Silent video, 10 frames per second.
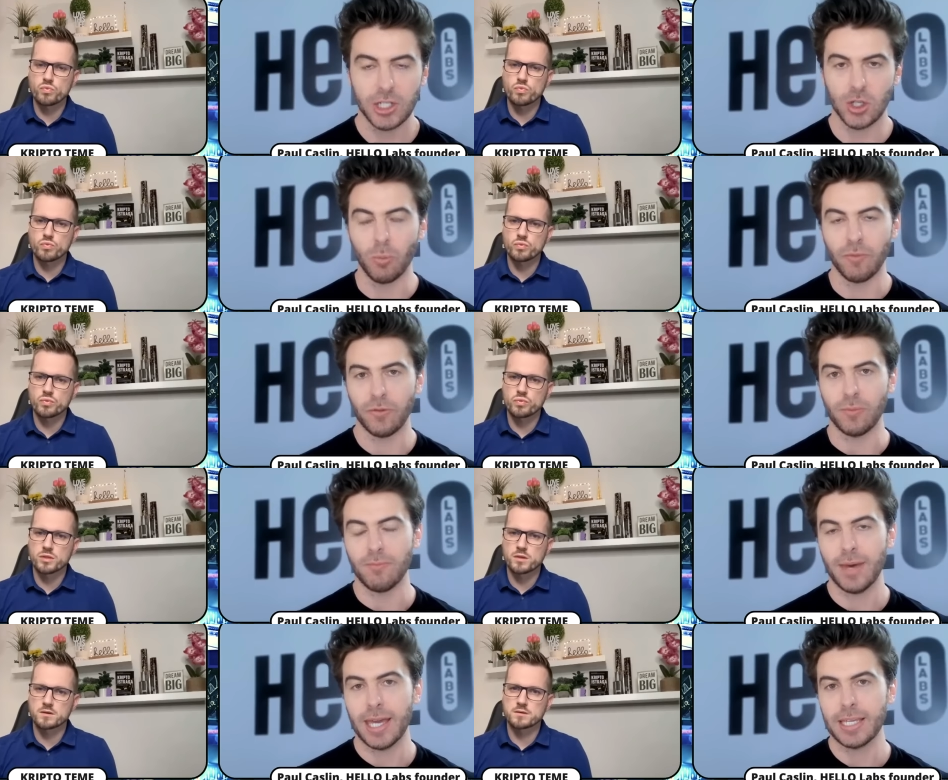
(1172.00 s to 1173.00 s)
Speaker 1: is open from
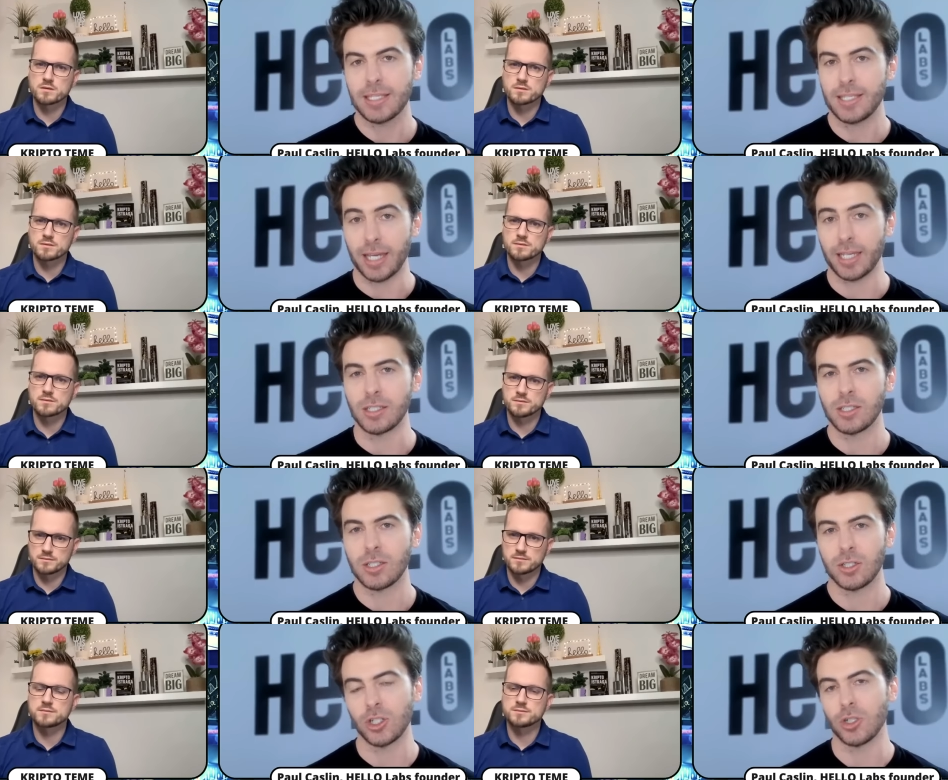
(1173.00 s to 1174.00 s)
May second
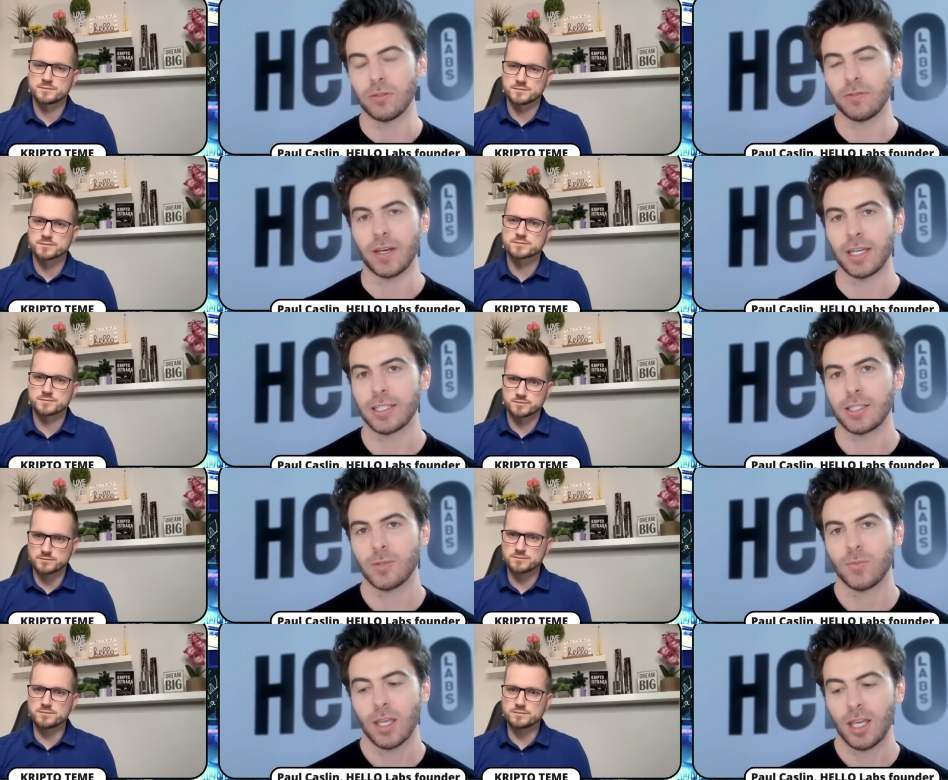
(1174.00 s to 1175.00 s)
to June first,
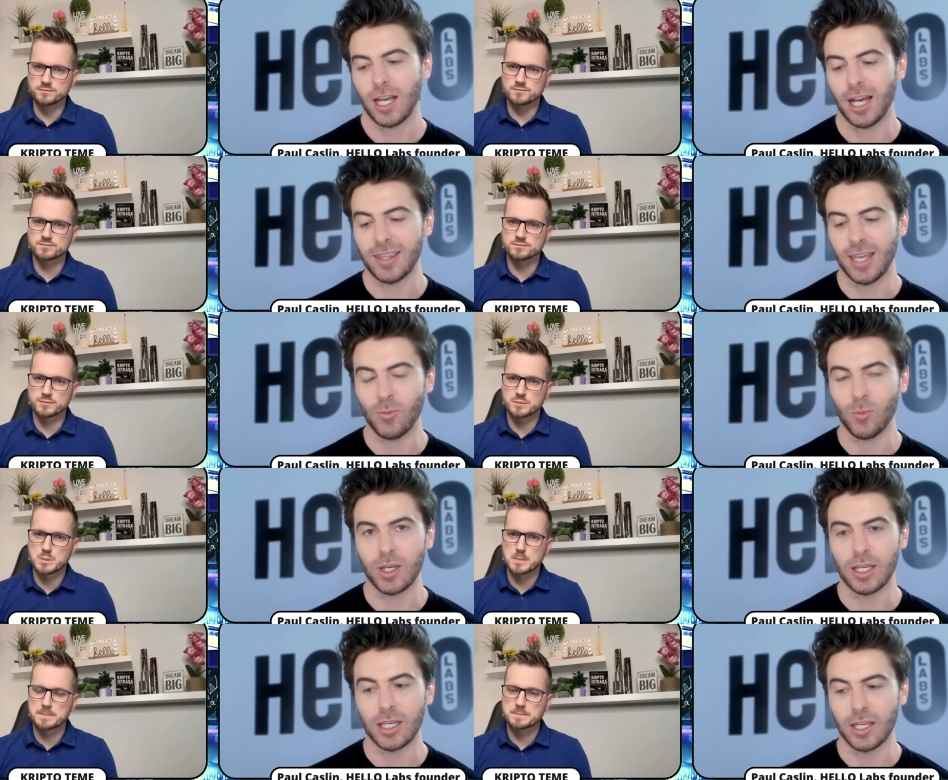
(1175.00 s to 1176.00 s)
and then
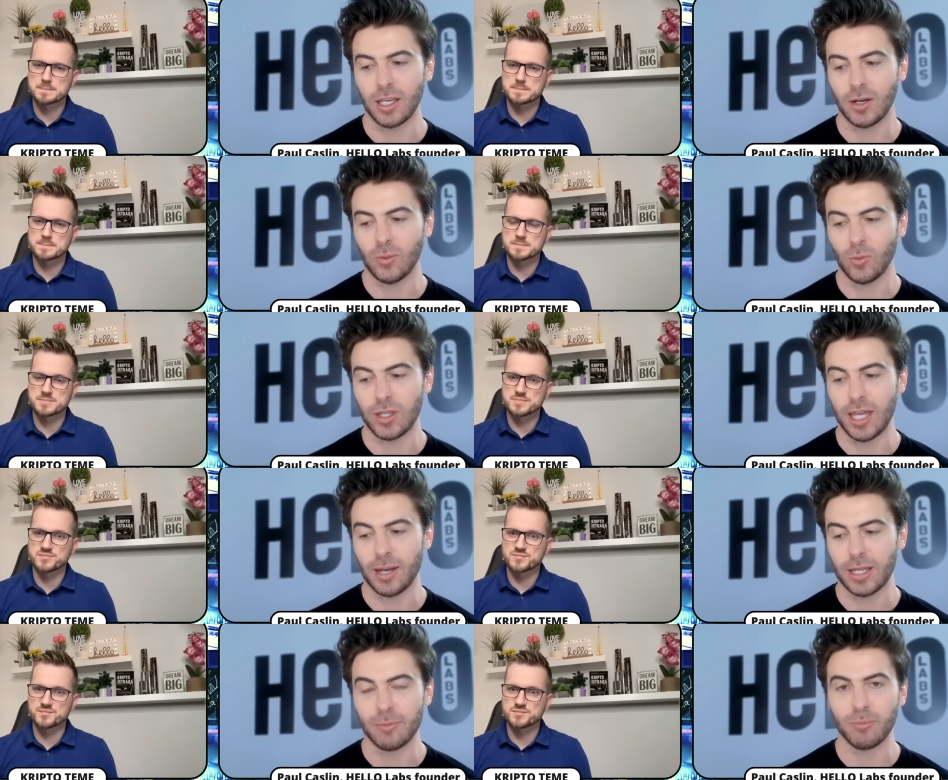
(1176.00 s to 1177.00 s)
we. We're
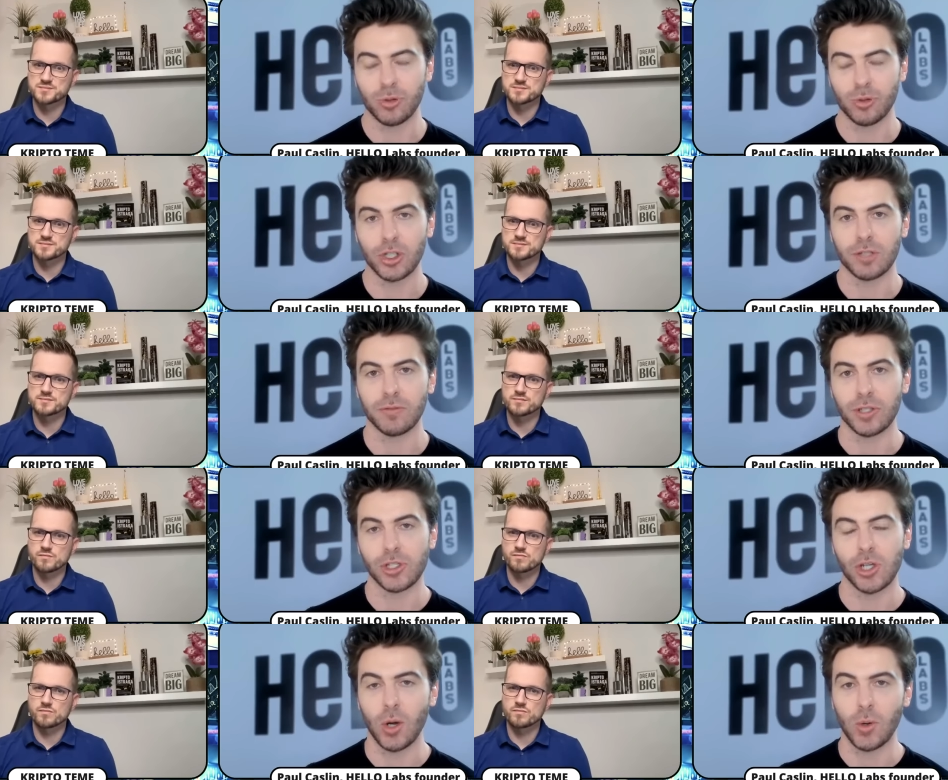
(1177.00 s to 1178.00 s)
then in production for the
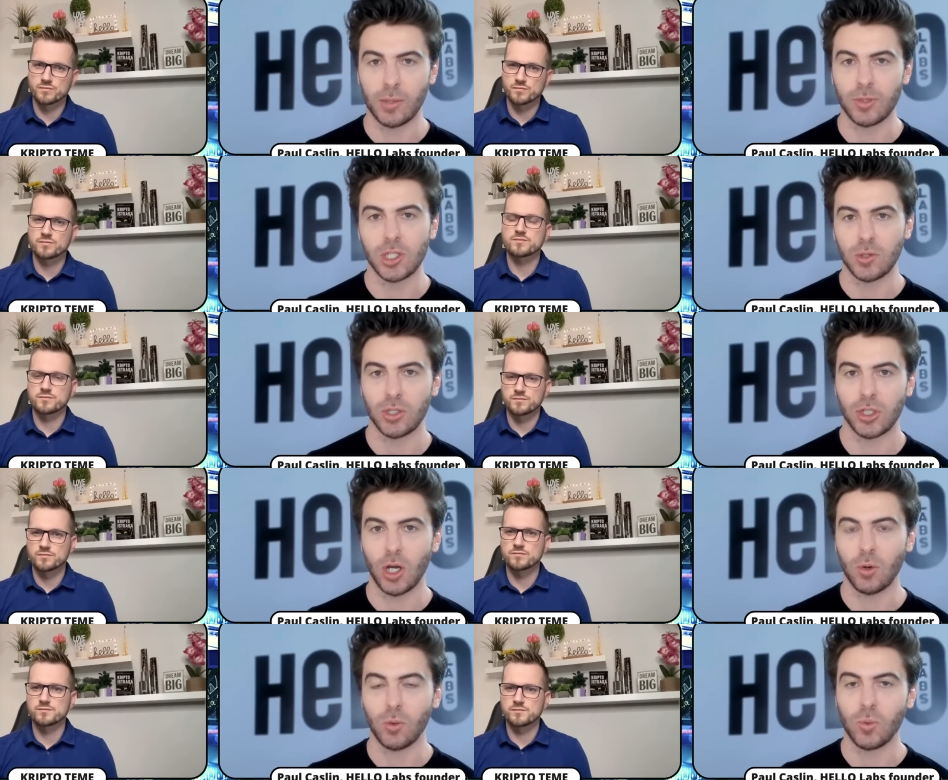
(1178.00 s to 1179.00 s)
show, and then we shoot the
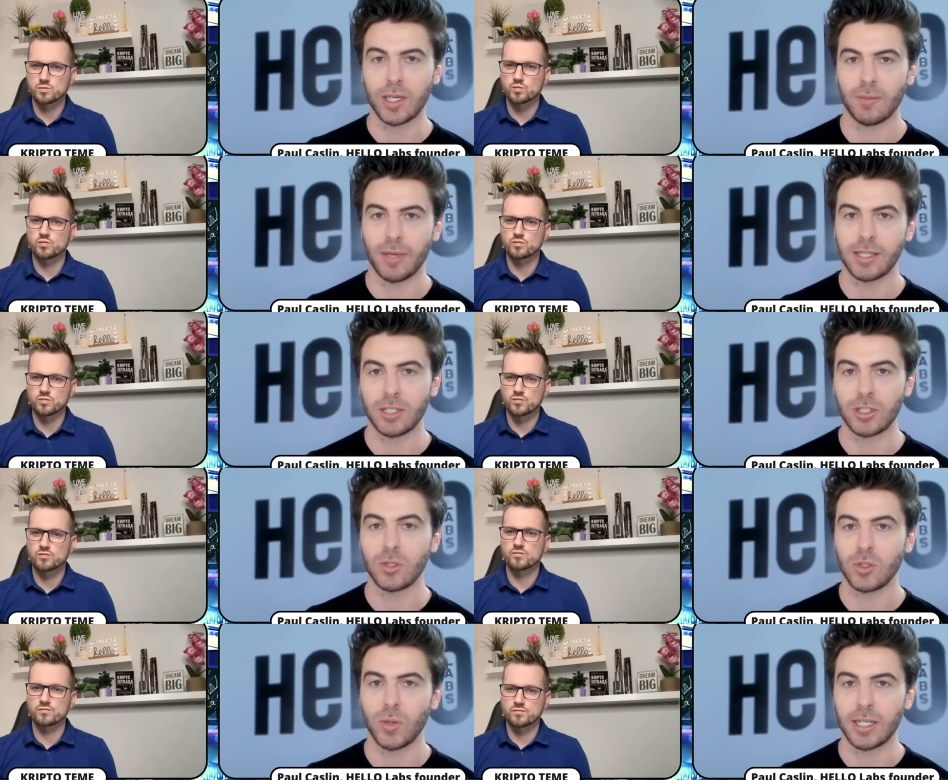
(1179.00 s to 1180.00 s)
show the week commencing
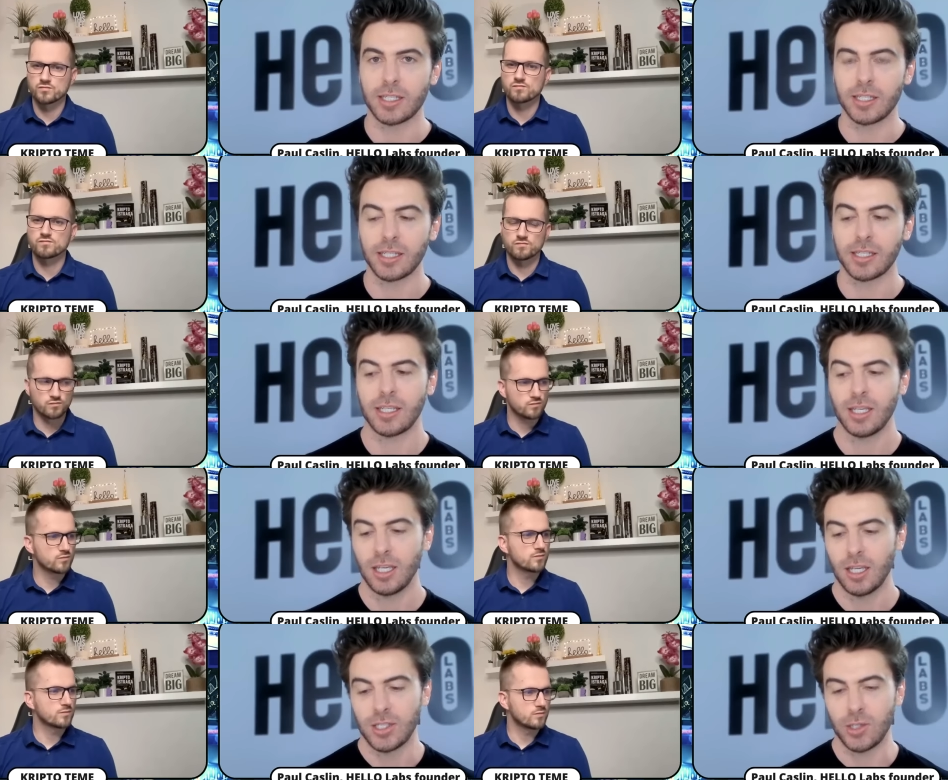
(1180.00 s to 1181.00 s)
June twenty-sixth.
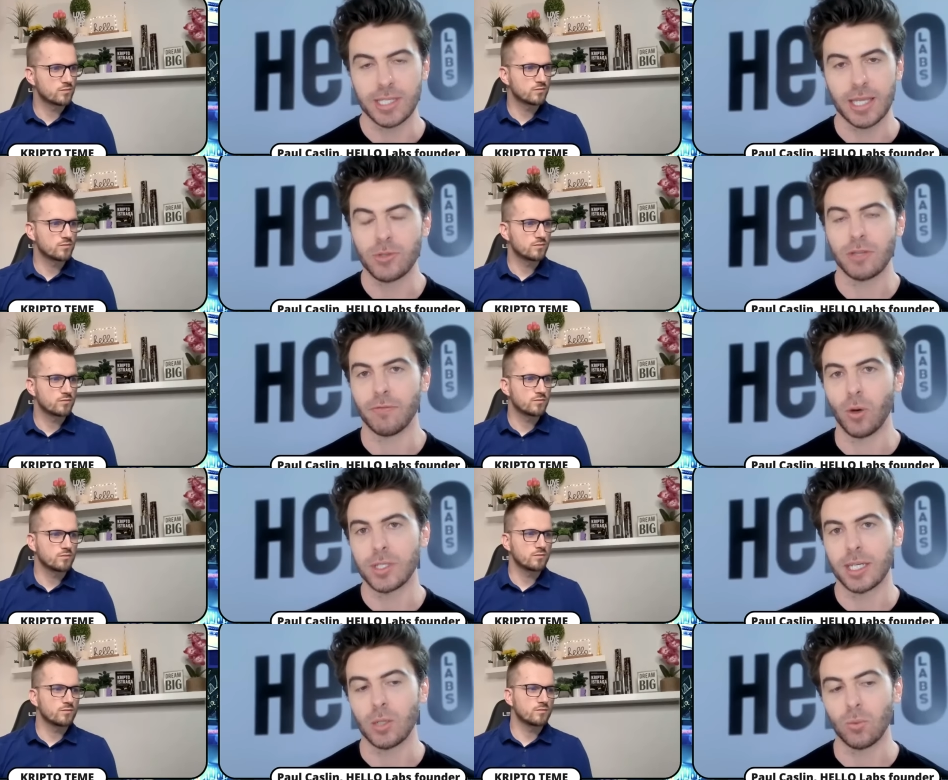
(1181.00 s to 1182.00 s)
So in terms of the
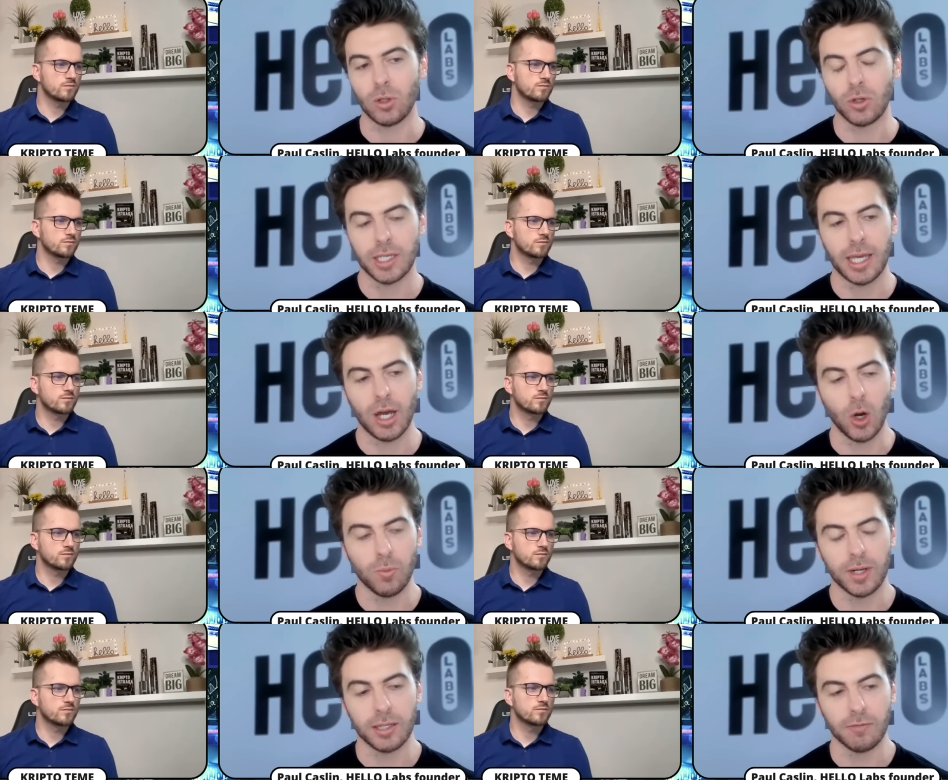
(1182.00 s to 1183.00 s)
voting, we're looking at
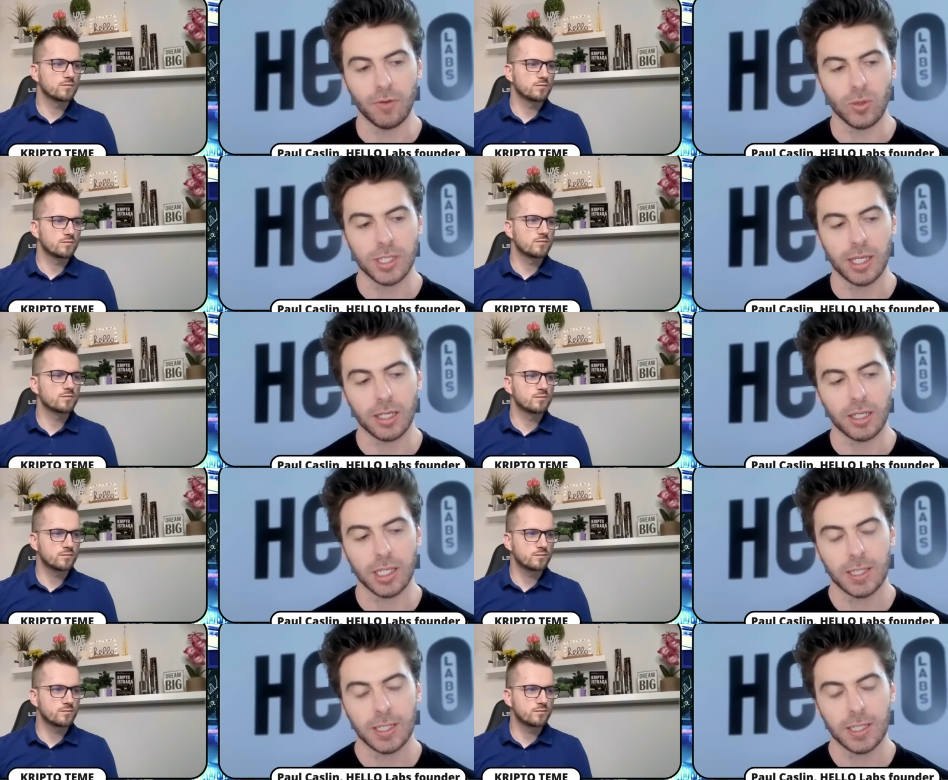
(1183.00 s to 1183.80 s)
opening the voting